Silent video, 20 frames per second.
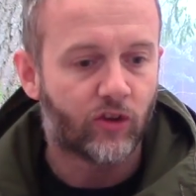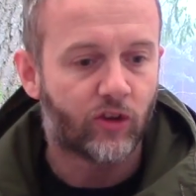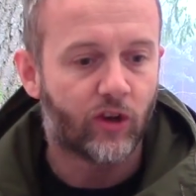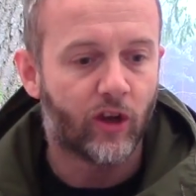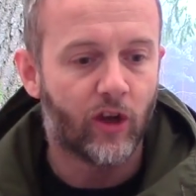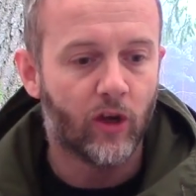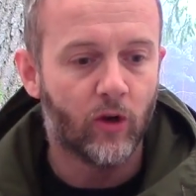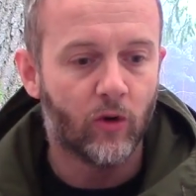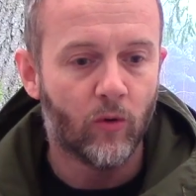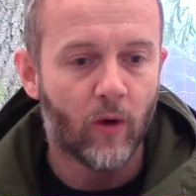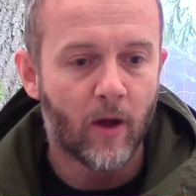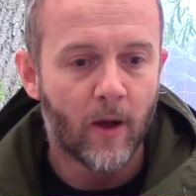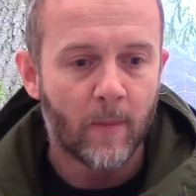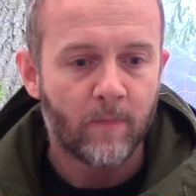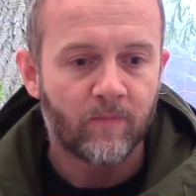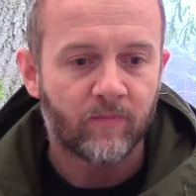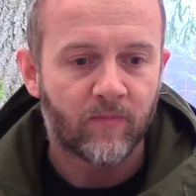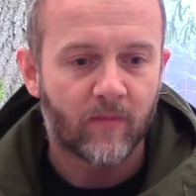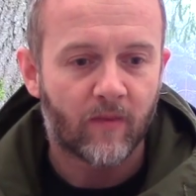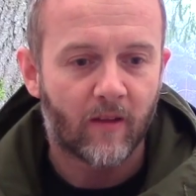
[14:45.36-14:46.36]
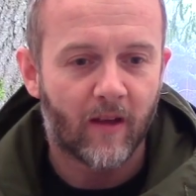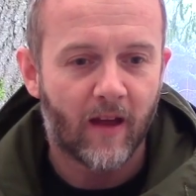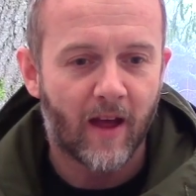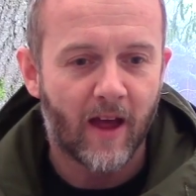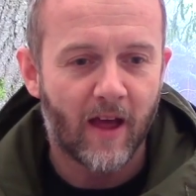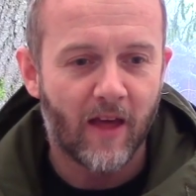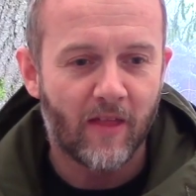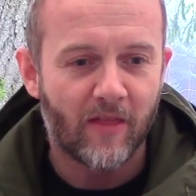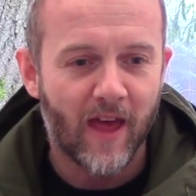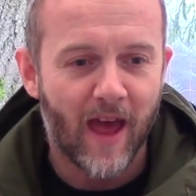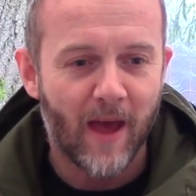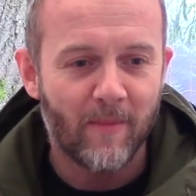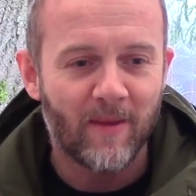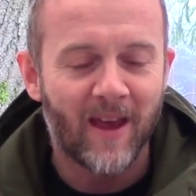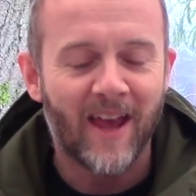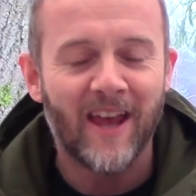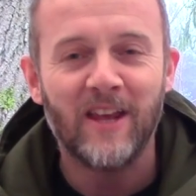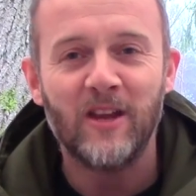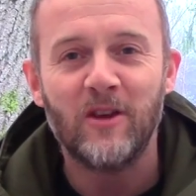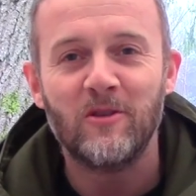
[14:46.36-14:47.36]
to um,
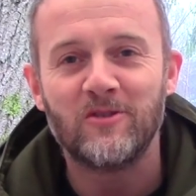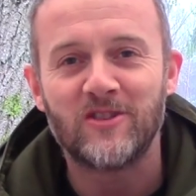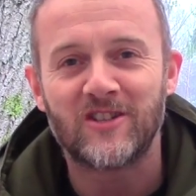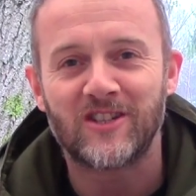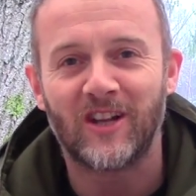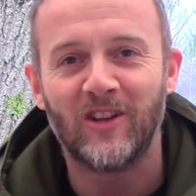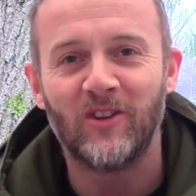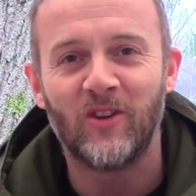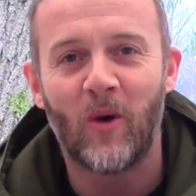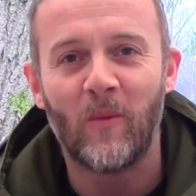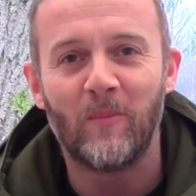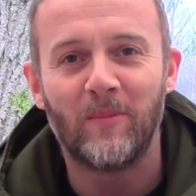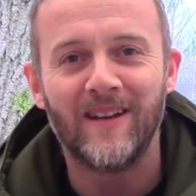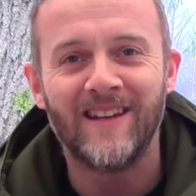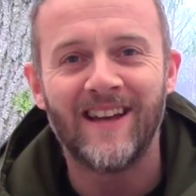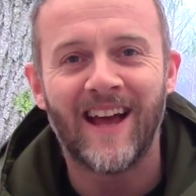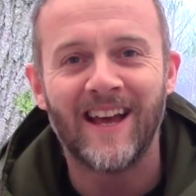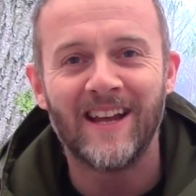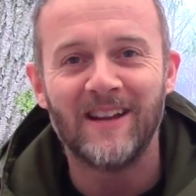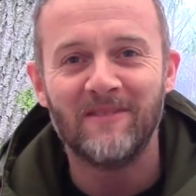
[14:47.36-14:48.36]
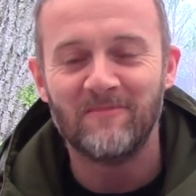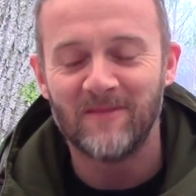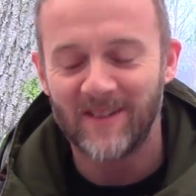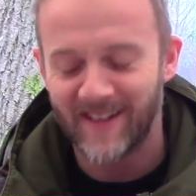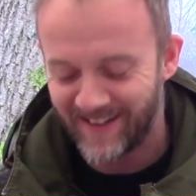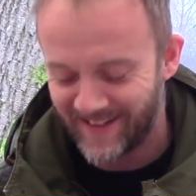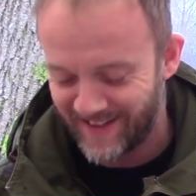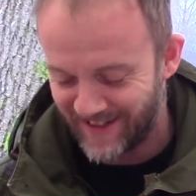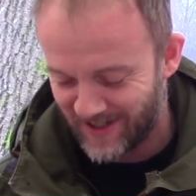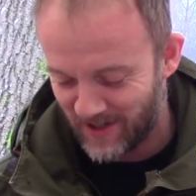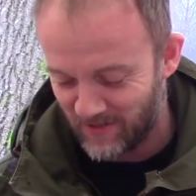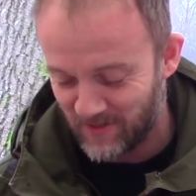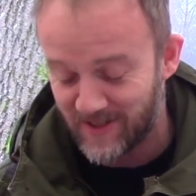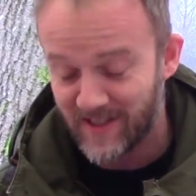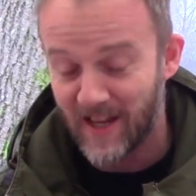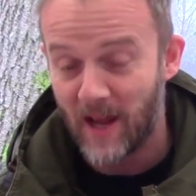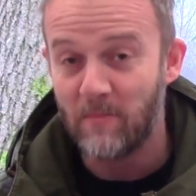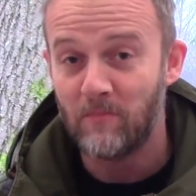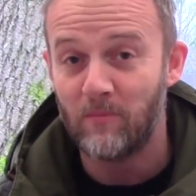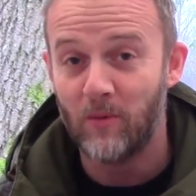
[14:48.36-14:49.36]
he who shall not be named, shall we
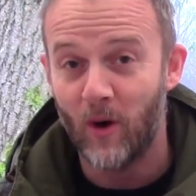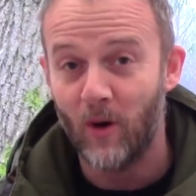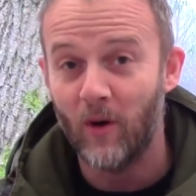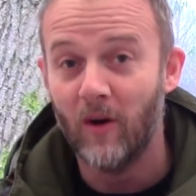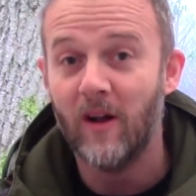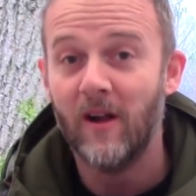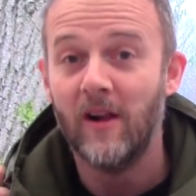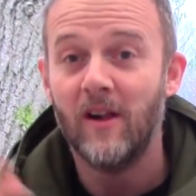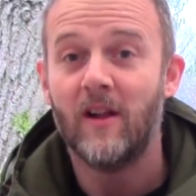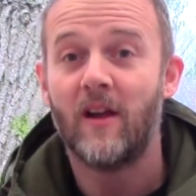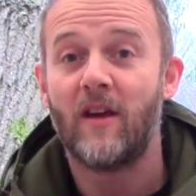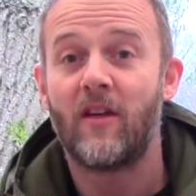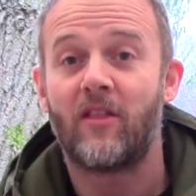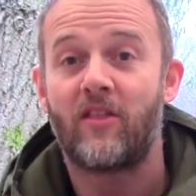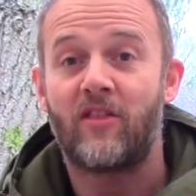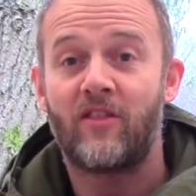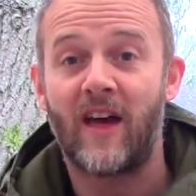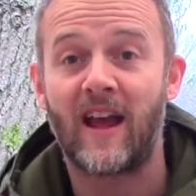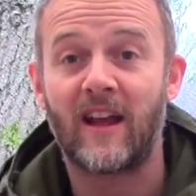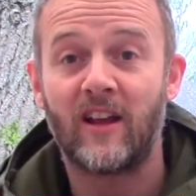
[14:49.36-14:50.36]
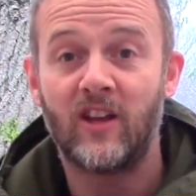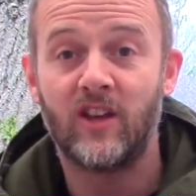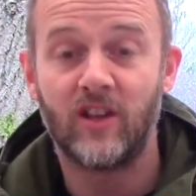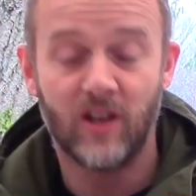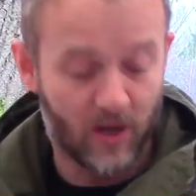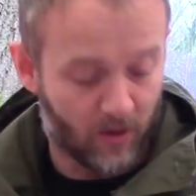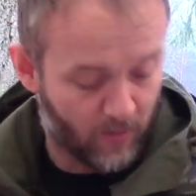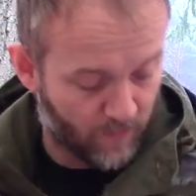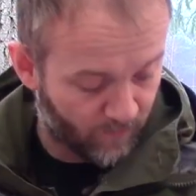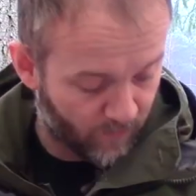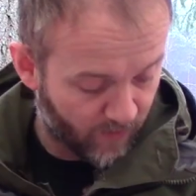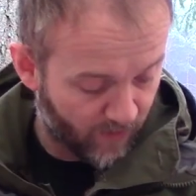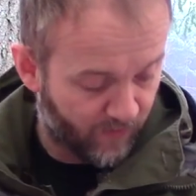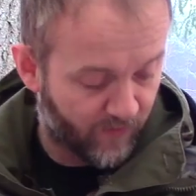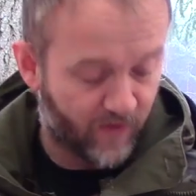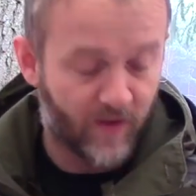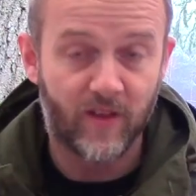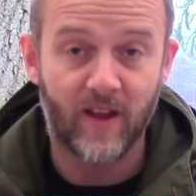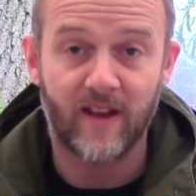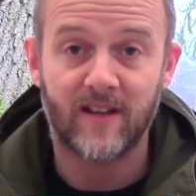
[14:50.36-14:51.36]
say. But thank you
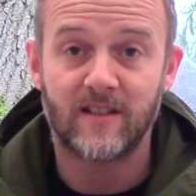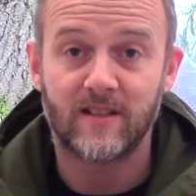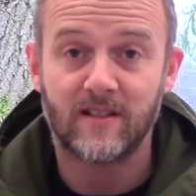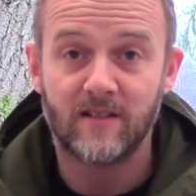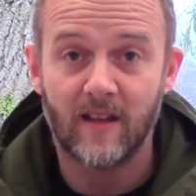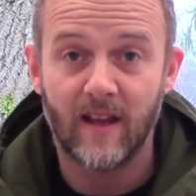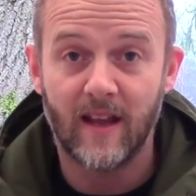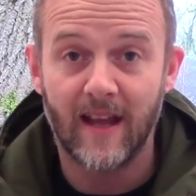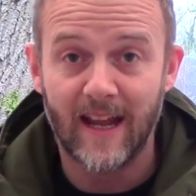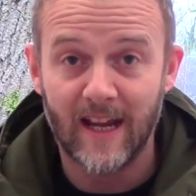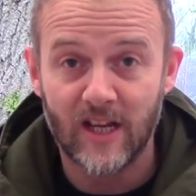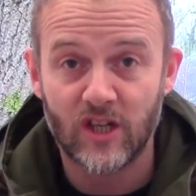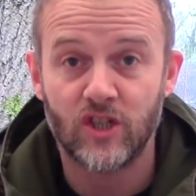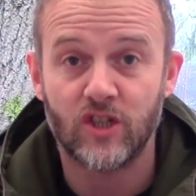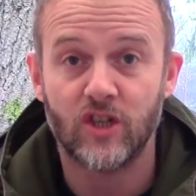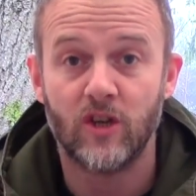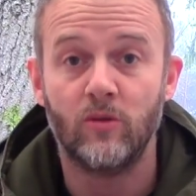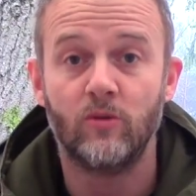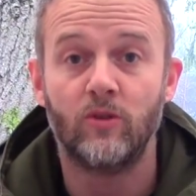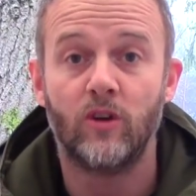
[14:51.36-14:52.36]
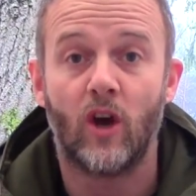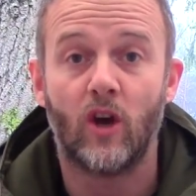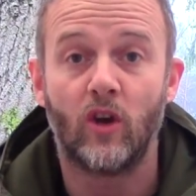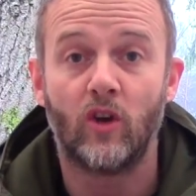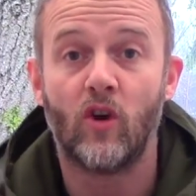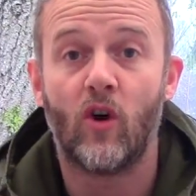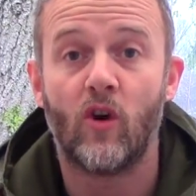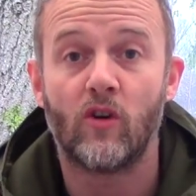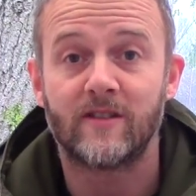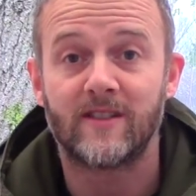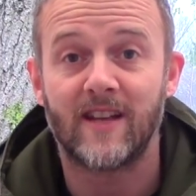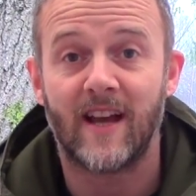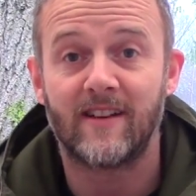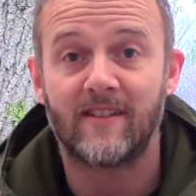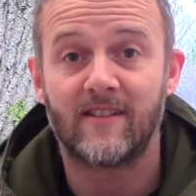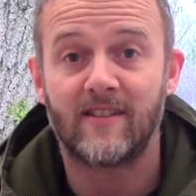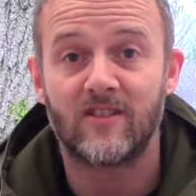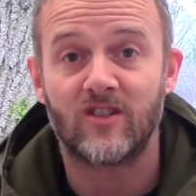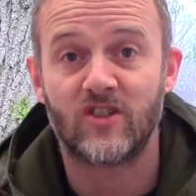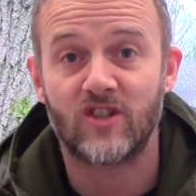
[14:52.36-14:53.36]
for this issued
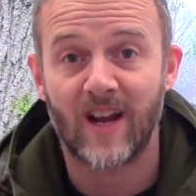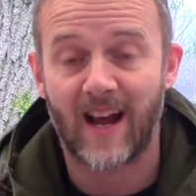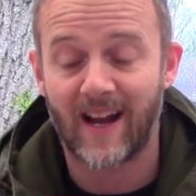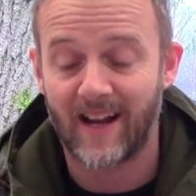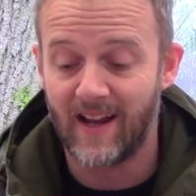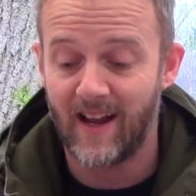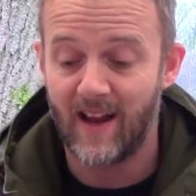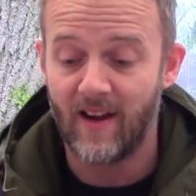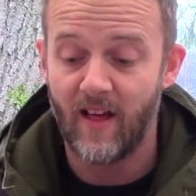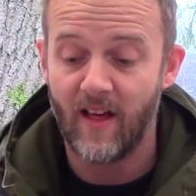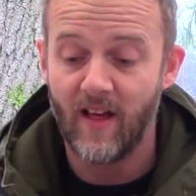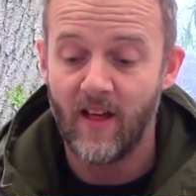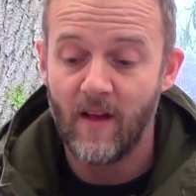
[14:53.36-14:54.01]
Gore-Tex jacket.